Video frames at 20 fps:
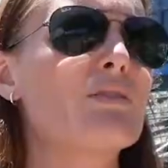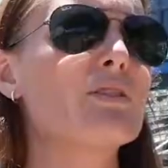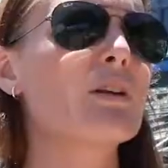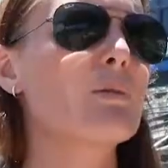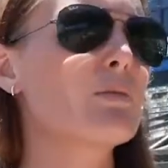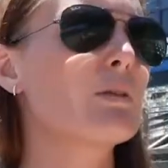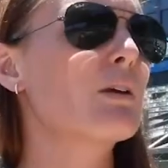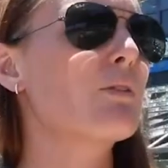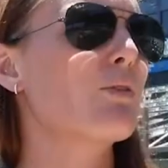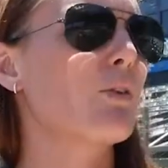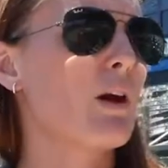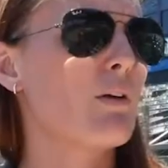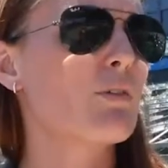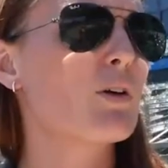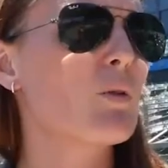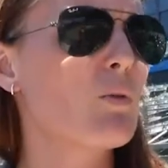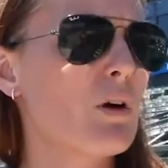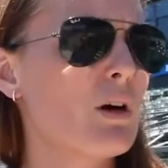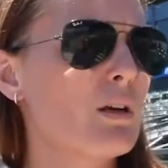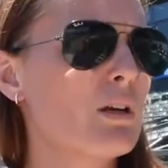have something for
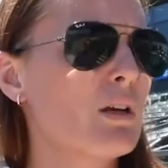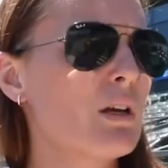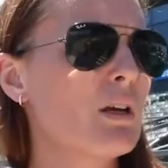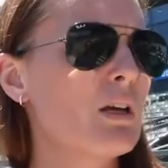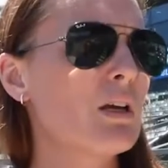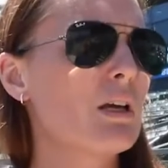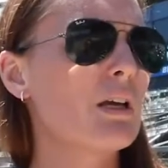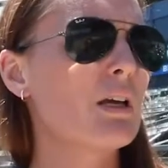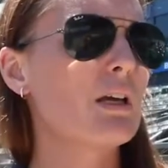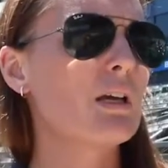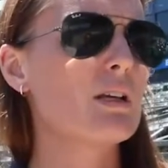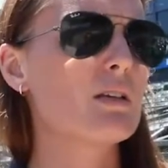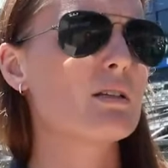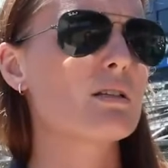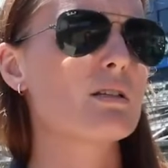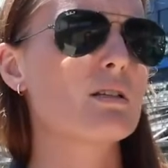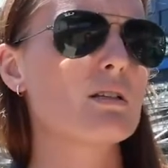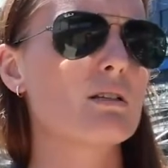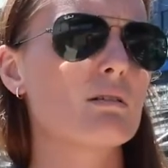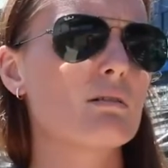everyone
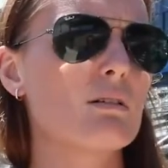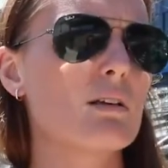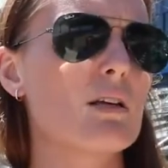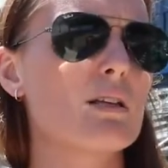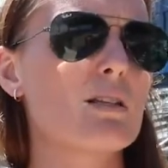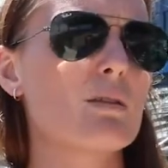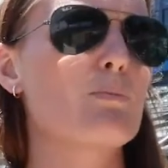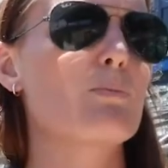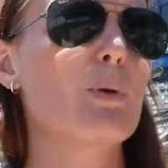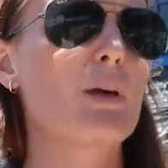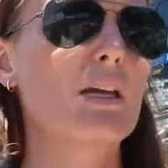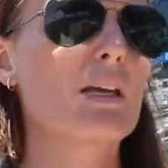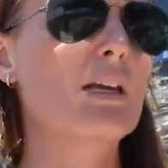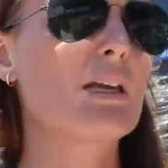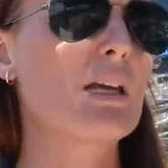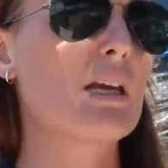is a big